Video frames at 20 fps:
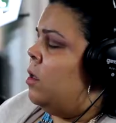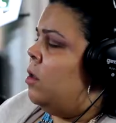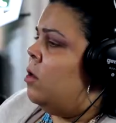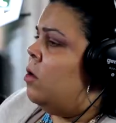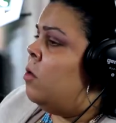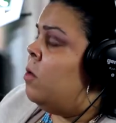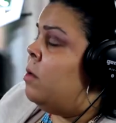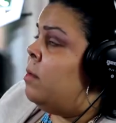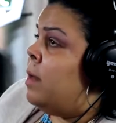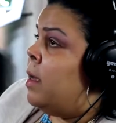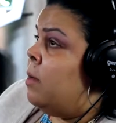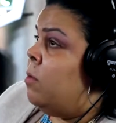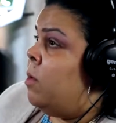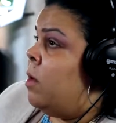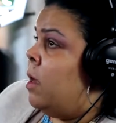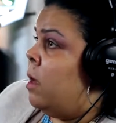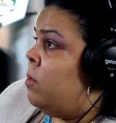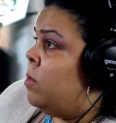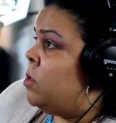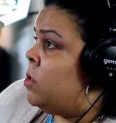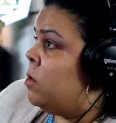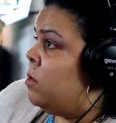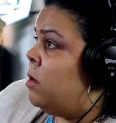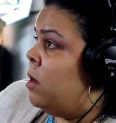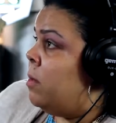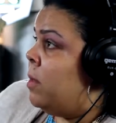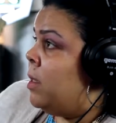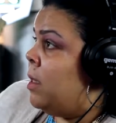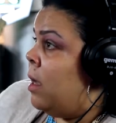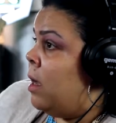When I was growing
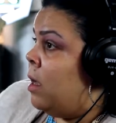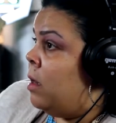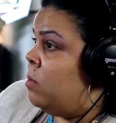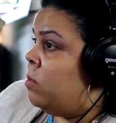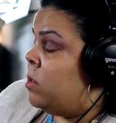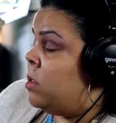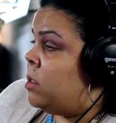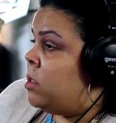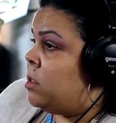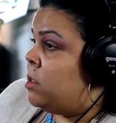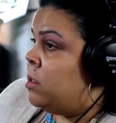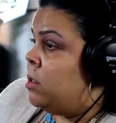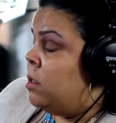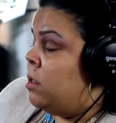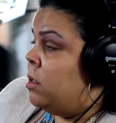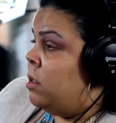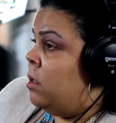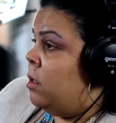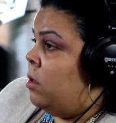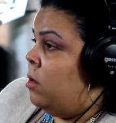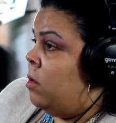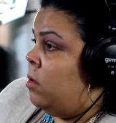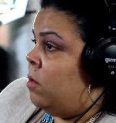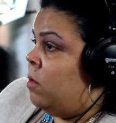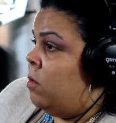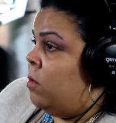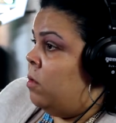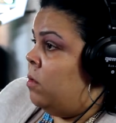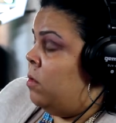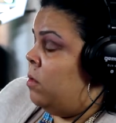up, my dad was,
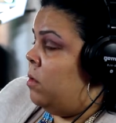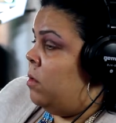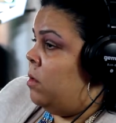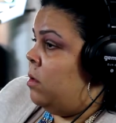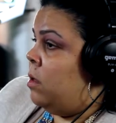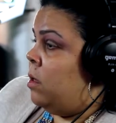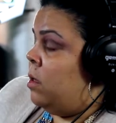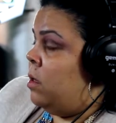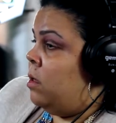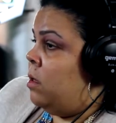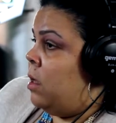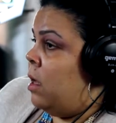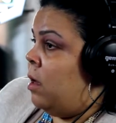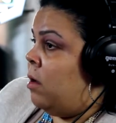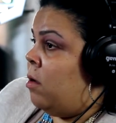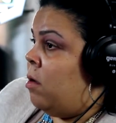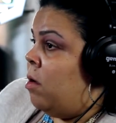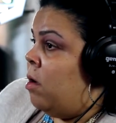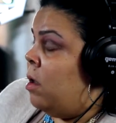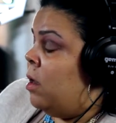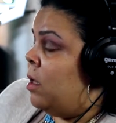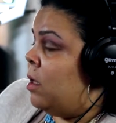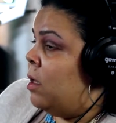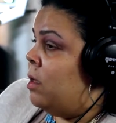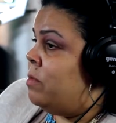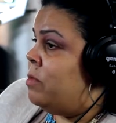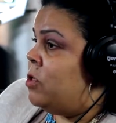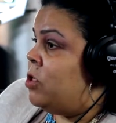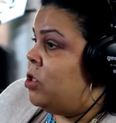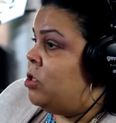an alcoholic.
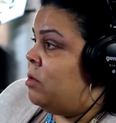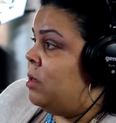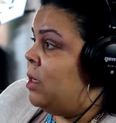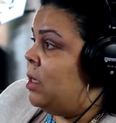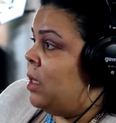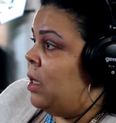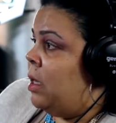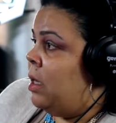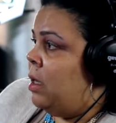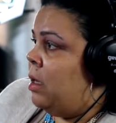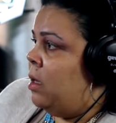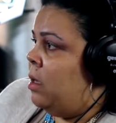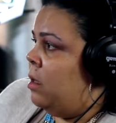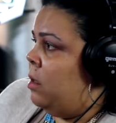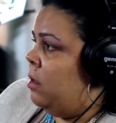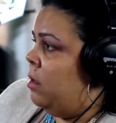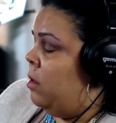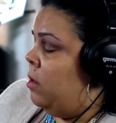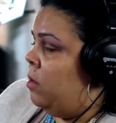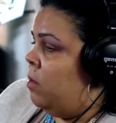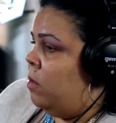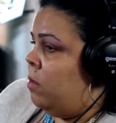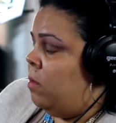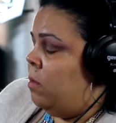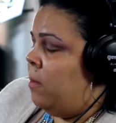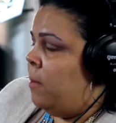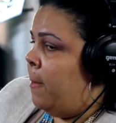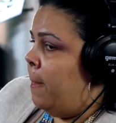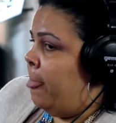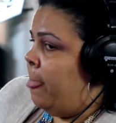He was drinking,
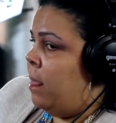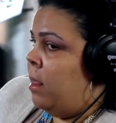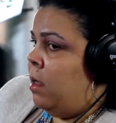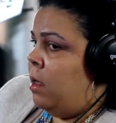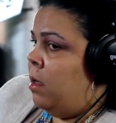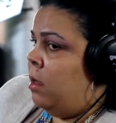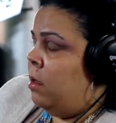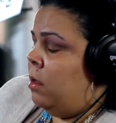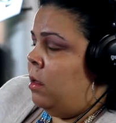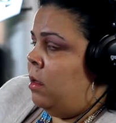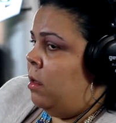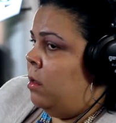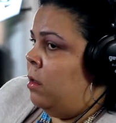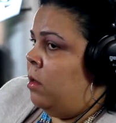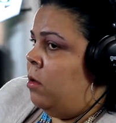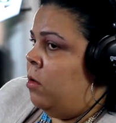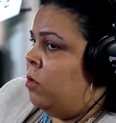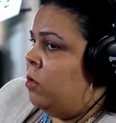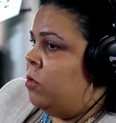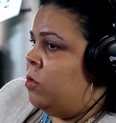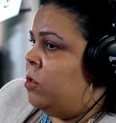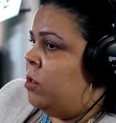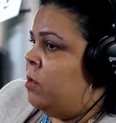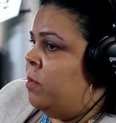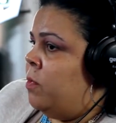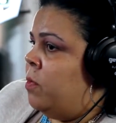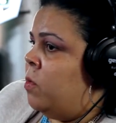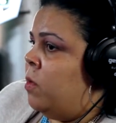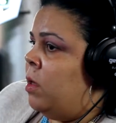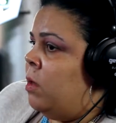to the
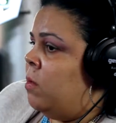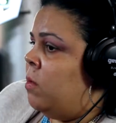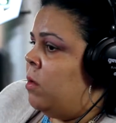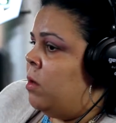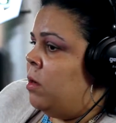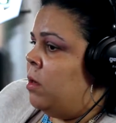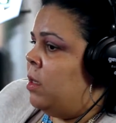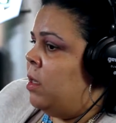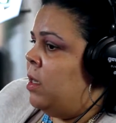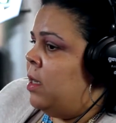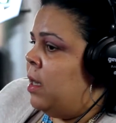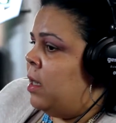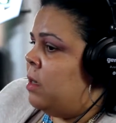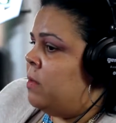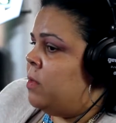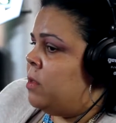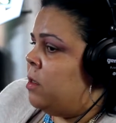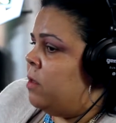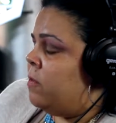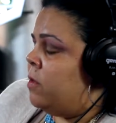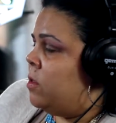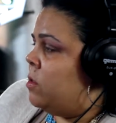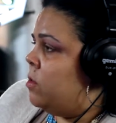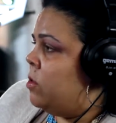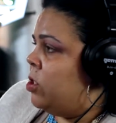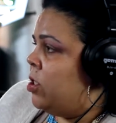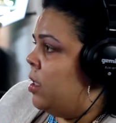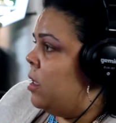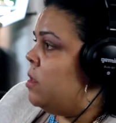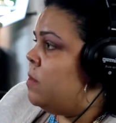point where he got himself into
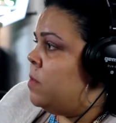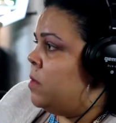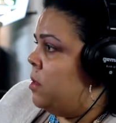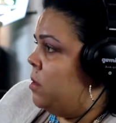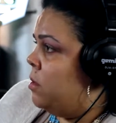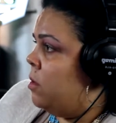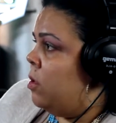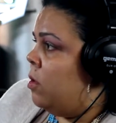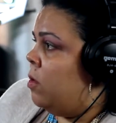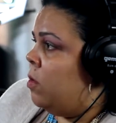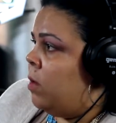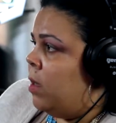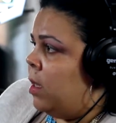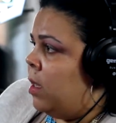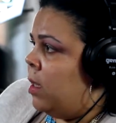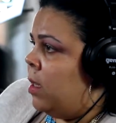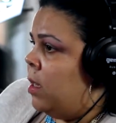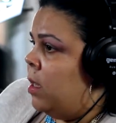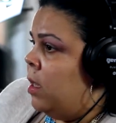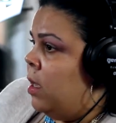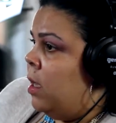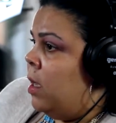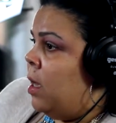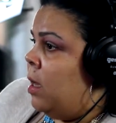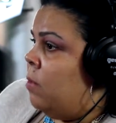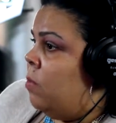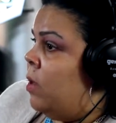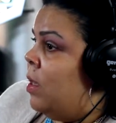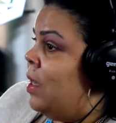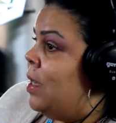jams, and
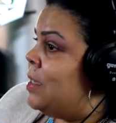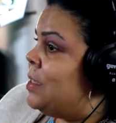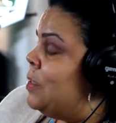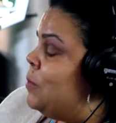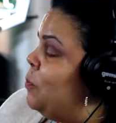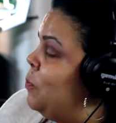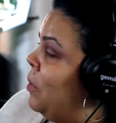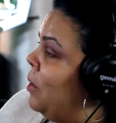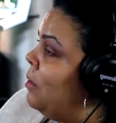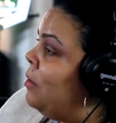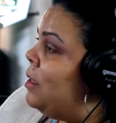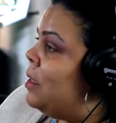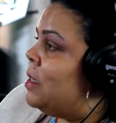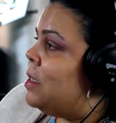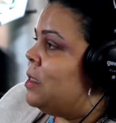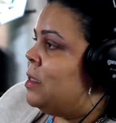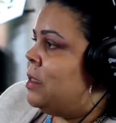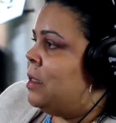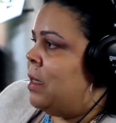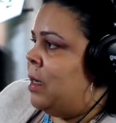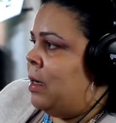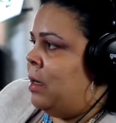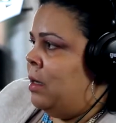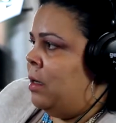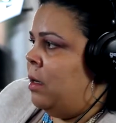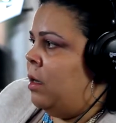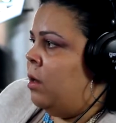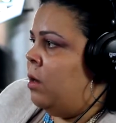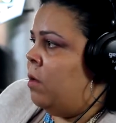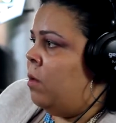we experienced that,
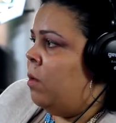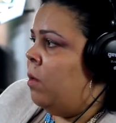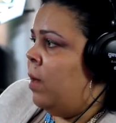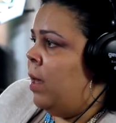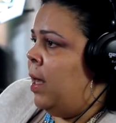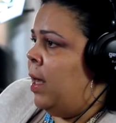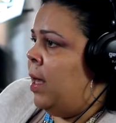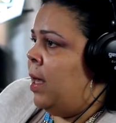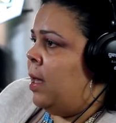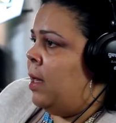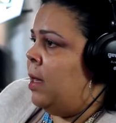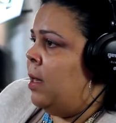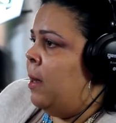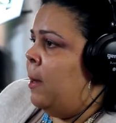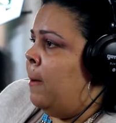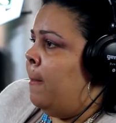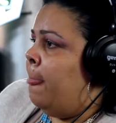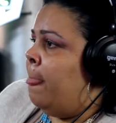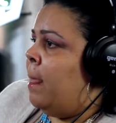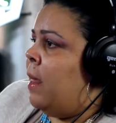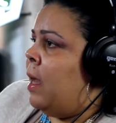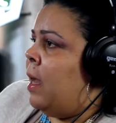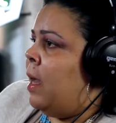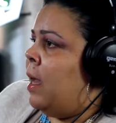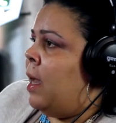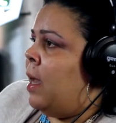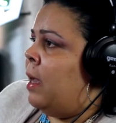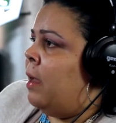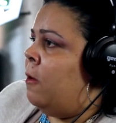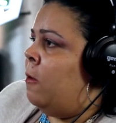and
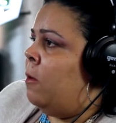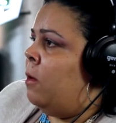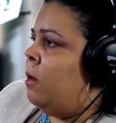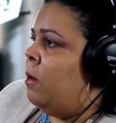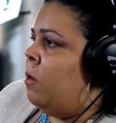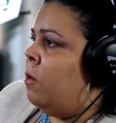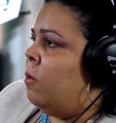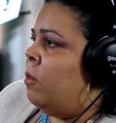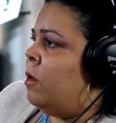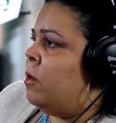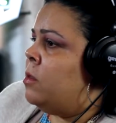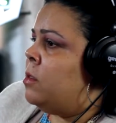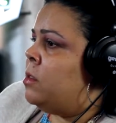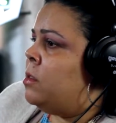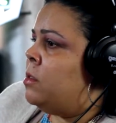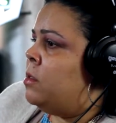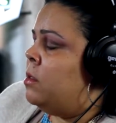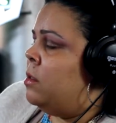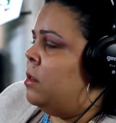I there's,